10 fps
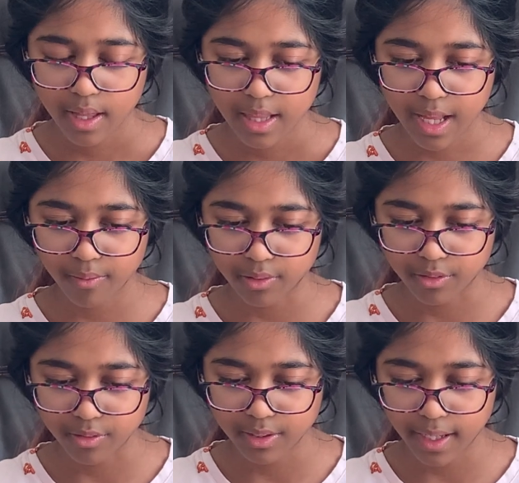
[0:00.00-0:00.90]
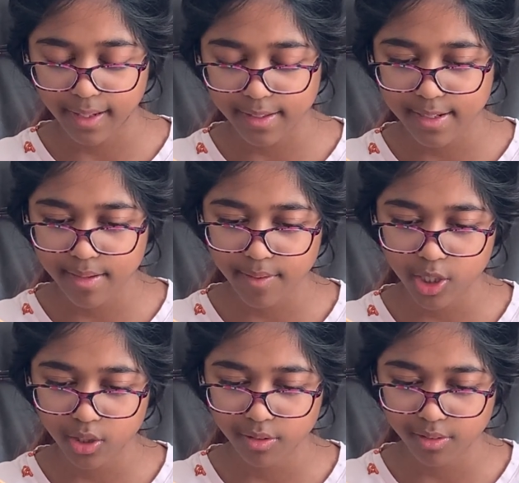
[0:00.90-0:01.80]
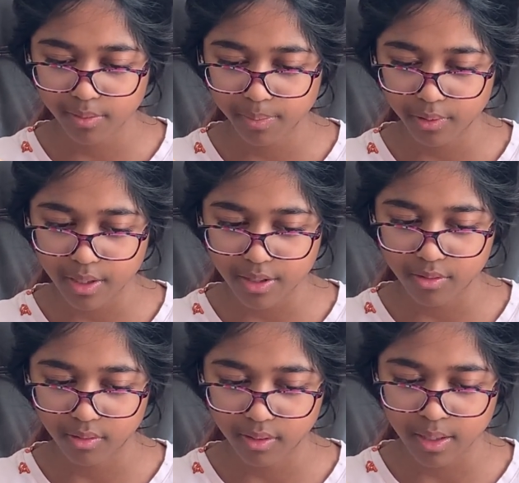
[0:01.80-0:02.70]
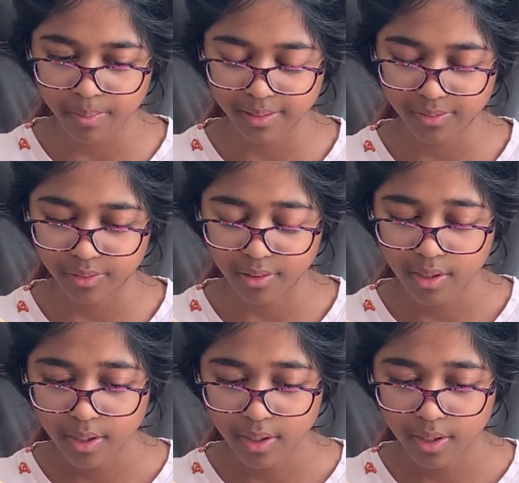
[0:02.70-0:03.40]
That will do, he said, and the tape measure crumpled into a heap on the floor.